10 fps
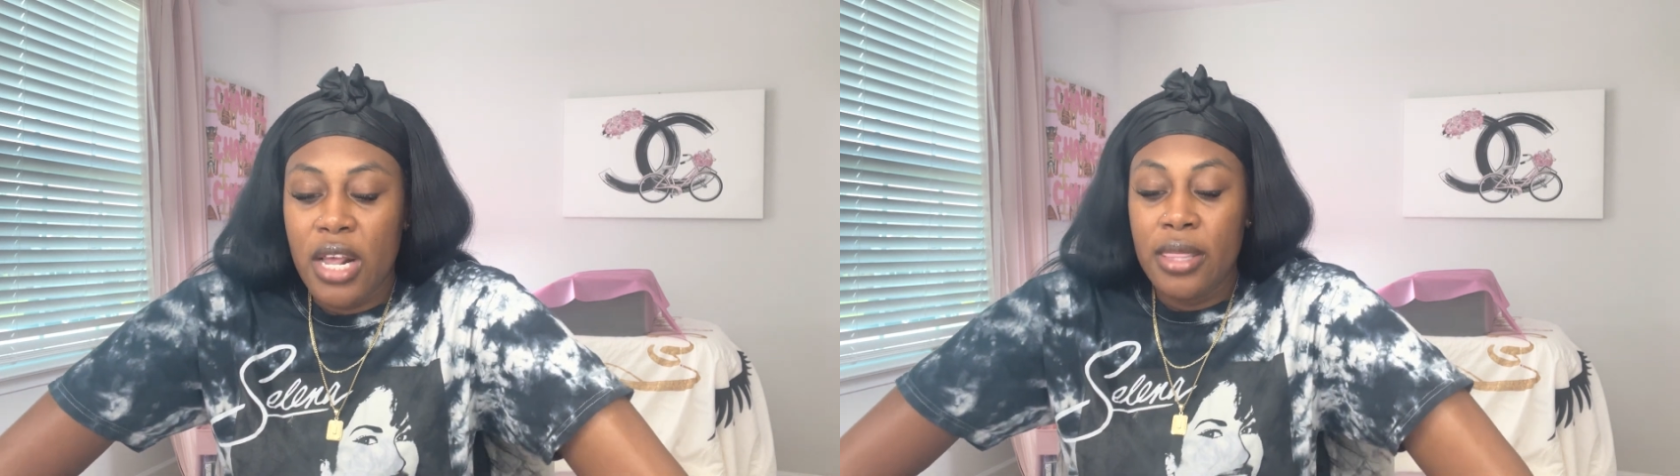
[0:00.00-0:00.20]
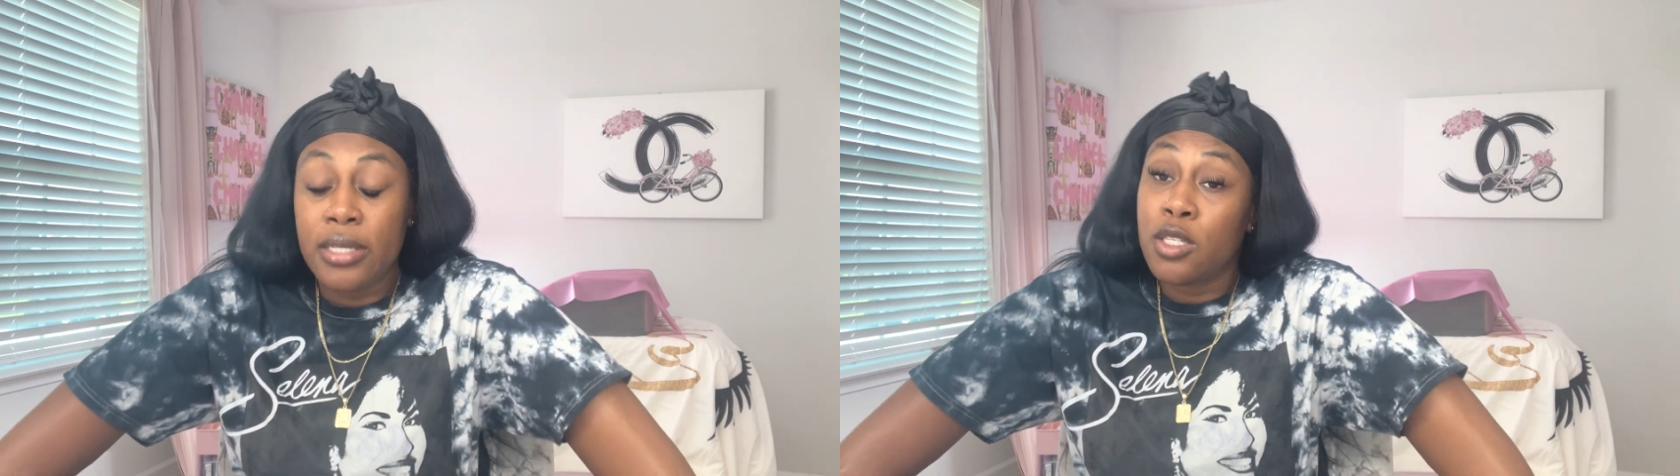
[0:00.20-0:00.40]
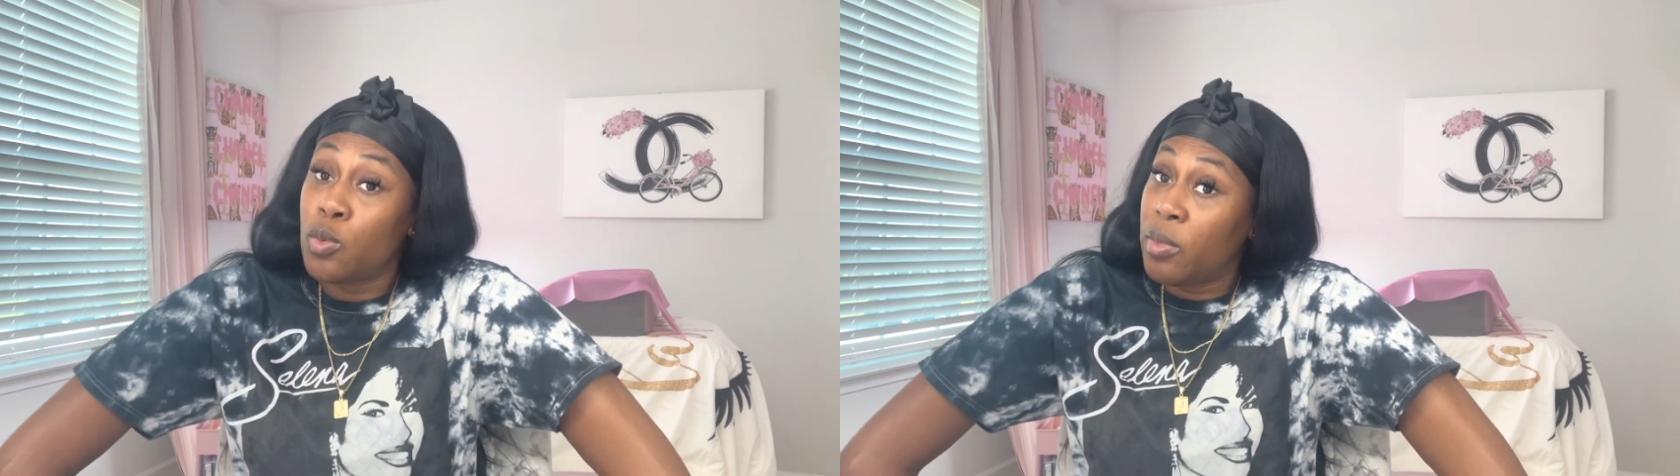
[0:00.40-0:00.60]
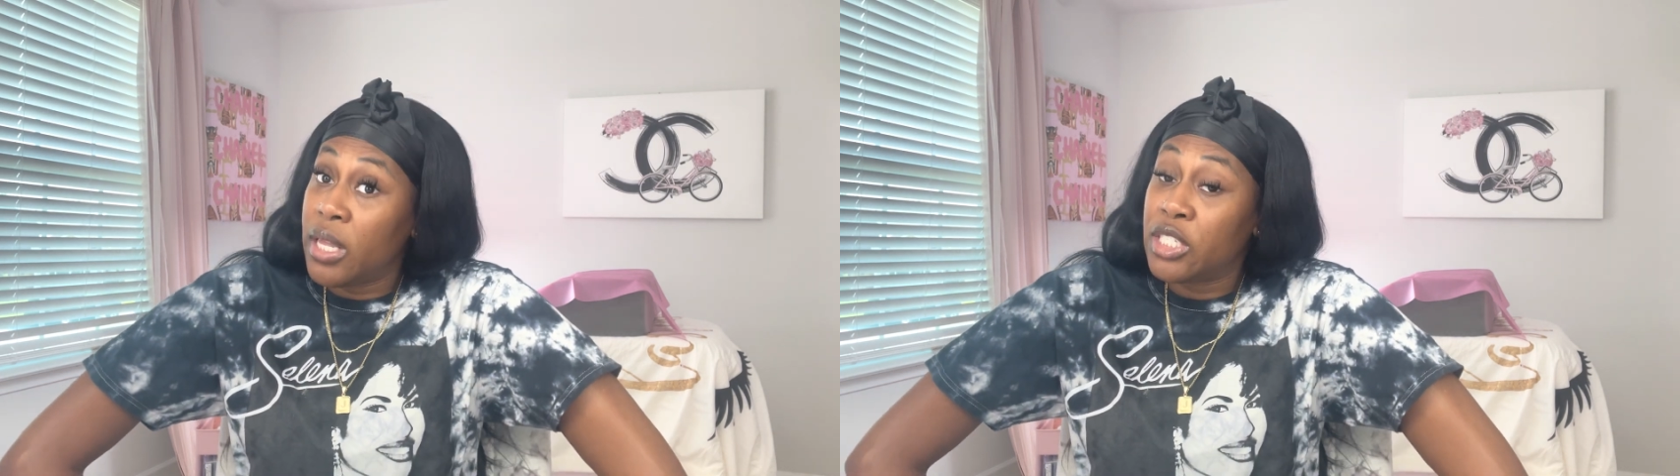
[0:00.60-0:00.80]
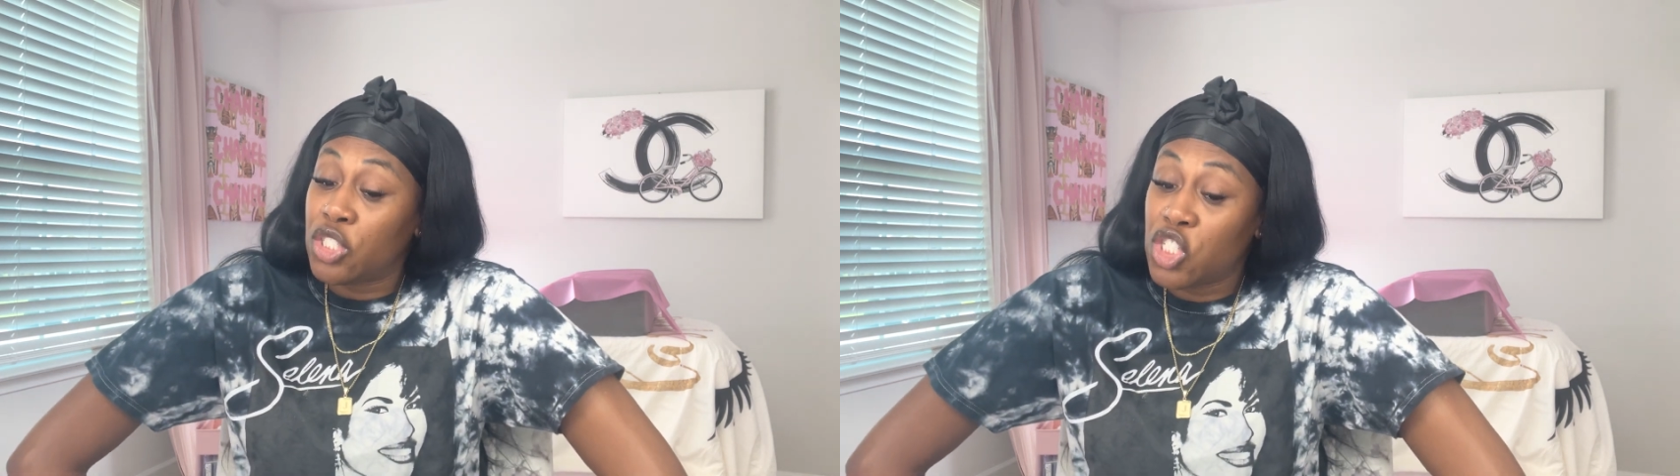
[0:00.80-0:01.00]
And this is when
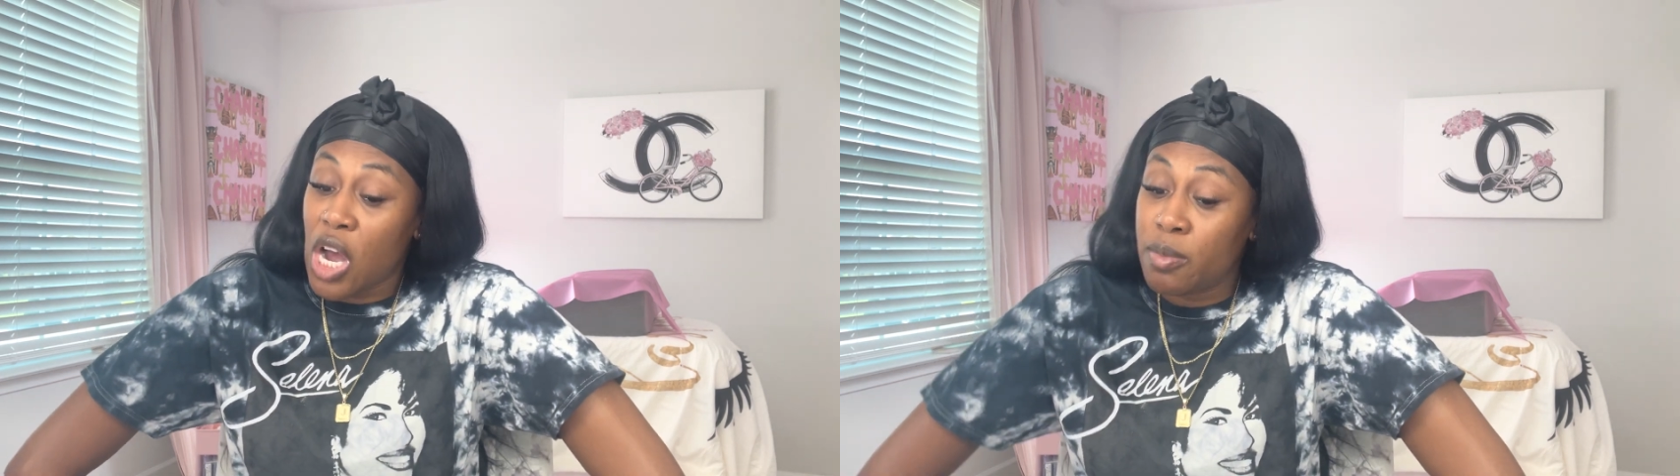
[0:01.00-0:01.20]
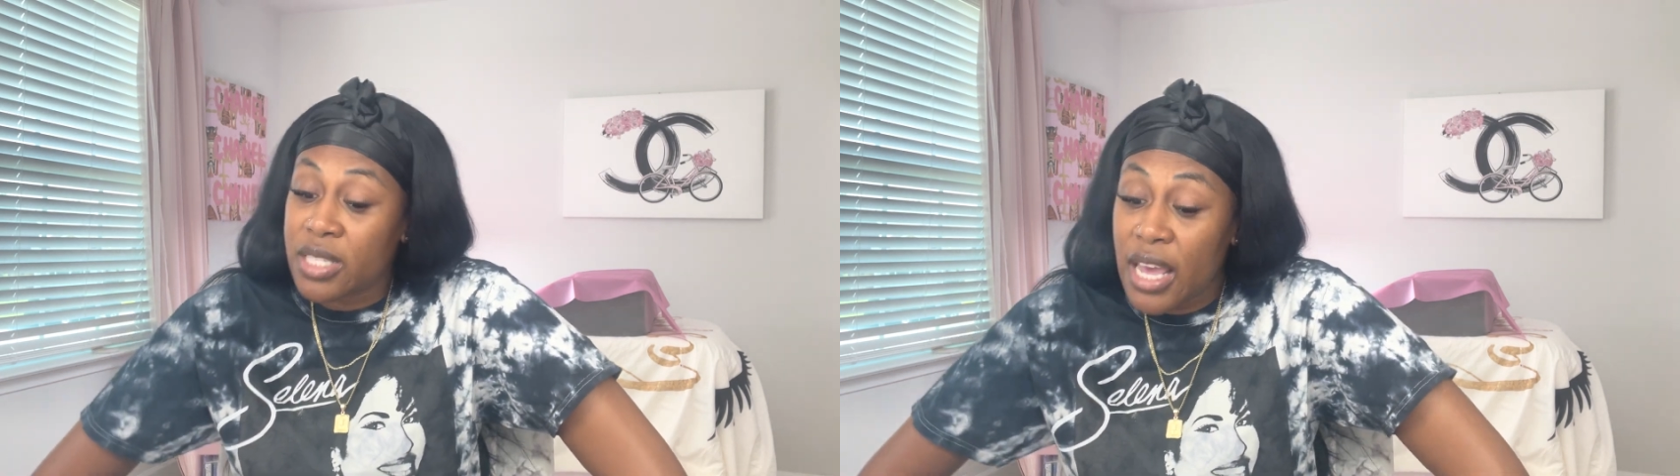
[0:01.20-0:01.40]
Malaysia chimes